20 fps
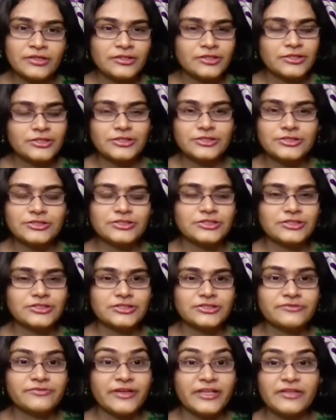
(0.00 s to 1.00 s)
is
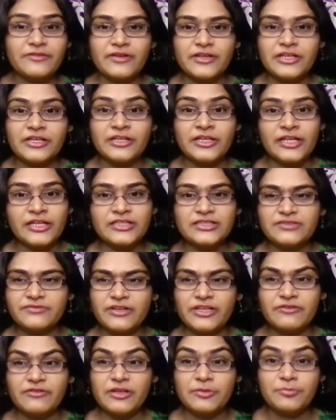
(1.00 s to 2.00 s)
very, very nice, very,
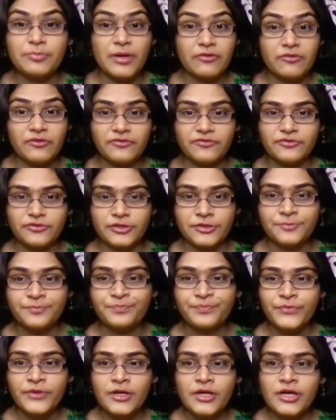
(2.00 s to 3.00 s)
very powerful.
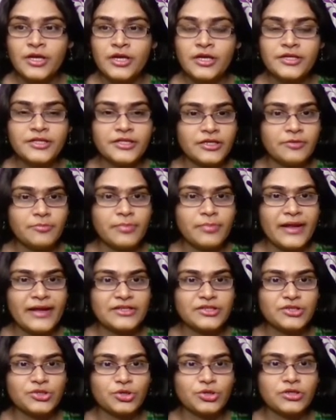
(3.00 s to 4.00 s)
Here, black
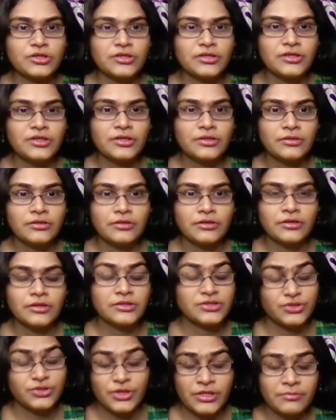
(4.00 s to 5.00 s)

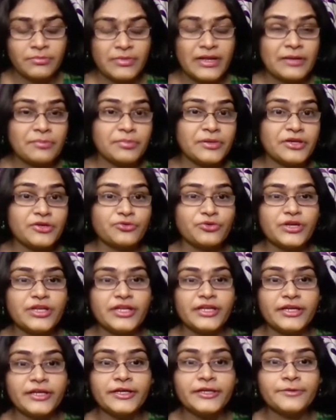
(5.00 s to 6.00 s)
played rook
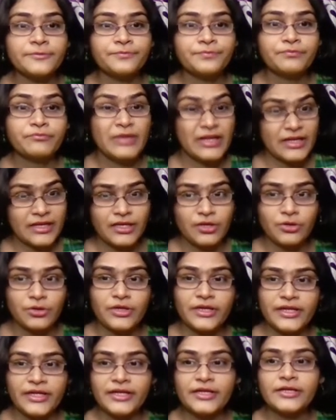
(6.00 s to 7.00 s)
d8. Black cannot
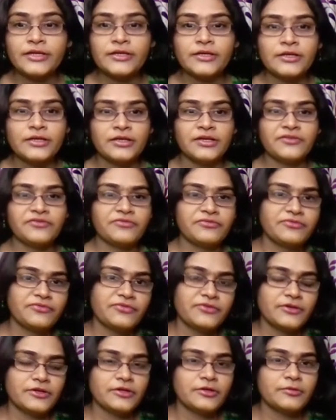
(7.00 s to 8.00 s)
take. If
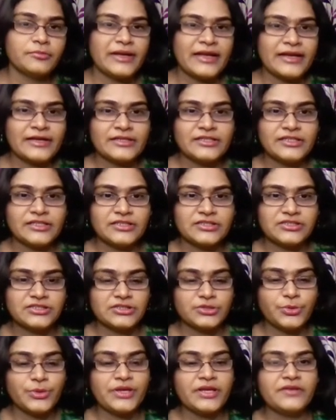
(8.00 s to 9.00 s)
black takes
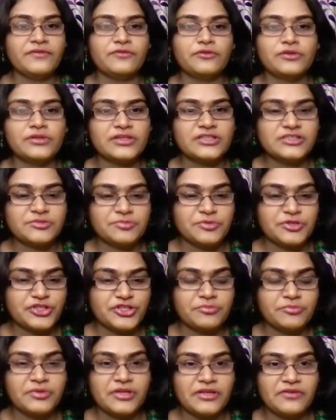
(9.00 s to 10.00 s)
queen d4, there is bishop
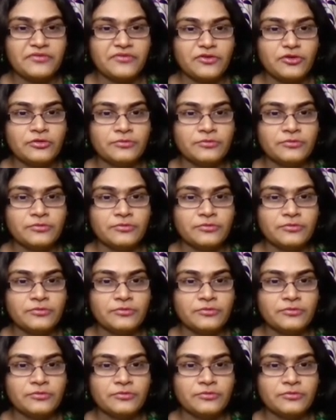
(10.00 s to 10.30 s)
d4.